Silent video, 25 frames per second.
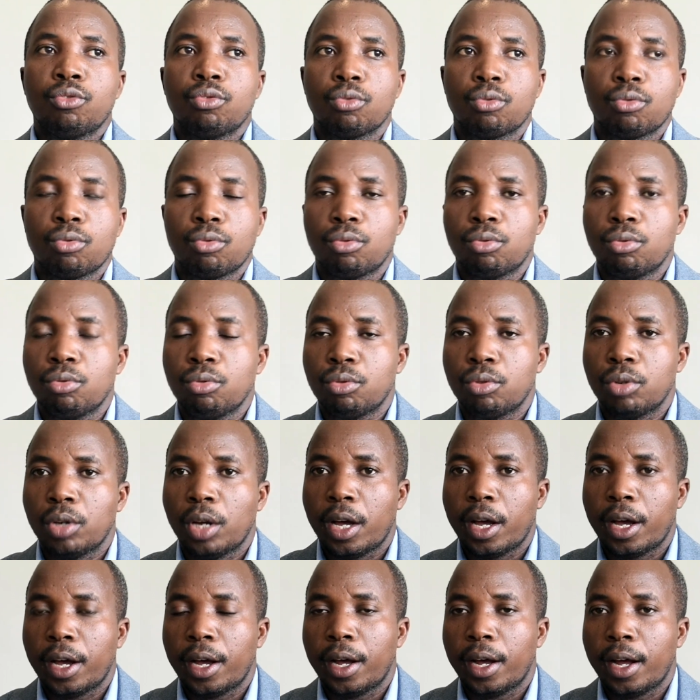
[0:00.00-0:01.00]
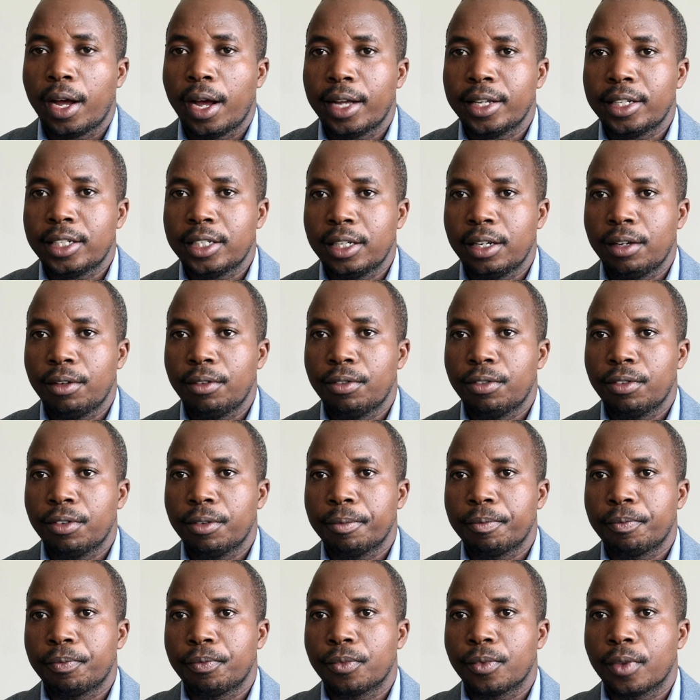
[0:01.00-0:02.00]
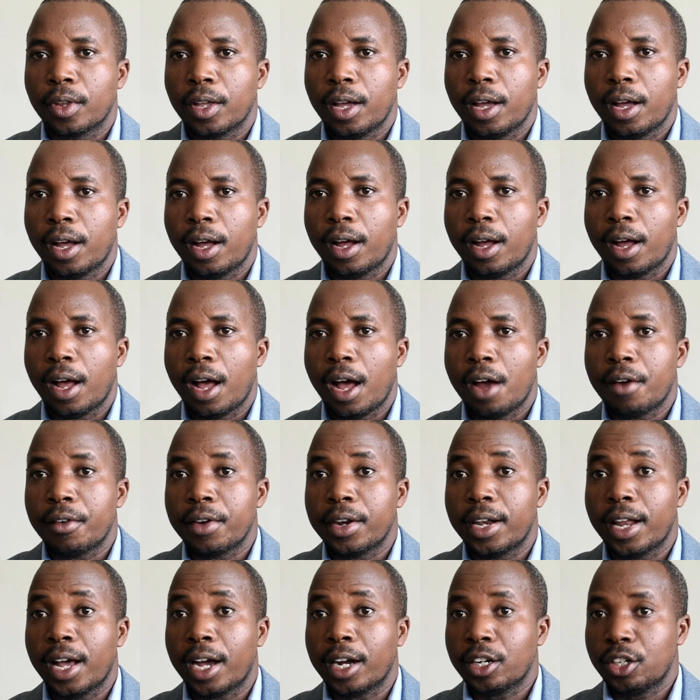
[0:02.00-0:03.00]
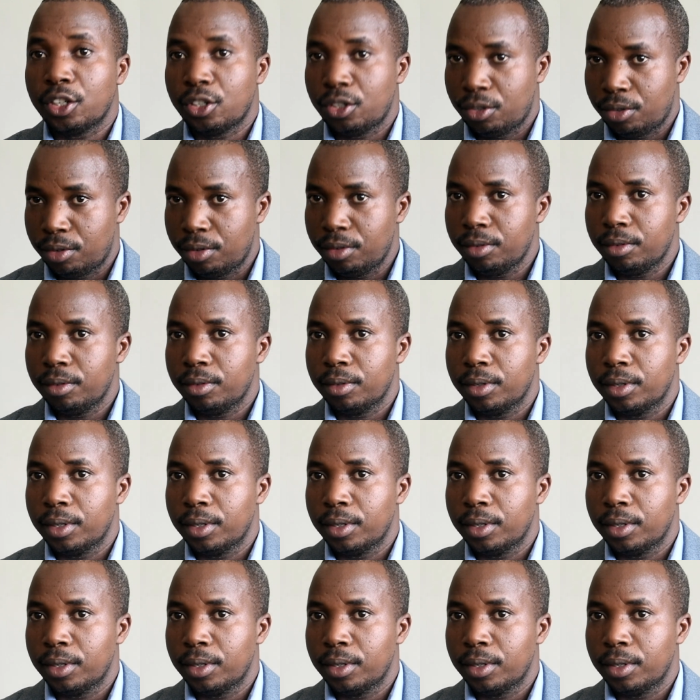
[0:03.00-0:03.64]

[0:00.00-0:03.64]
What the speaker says: to achieve a reduction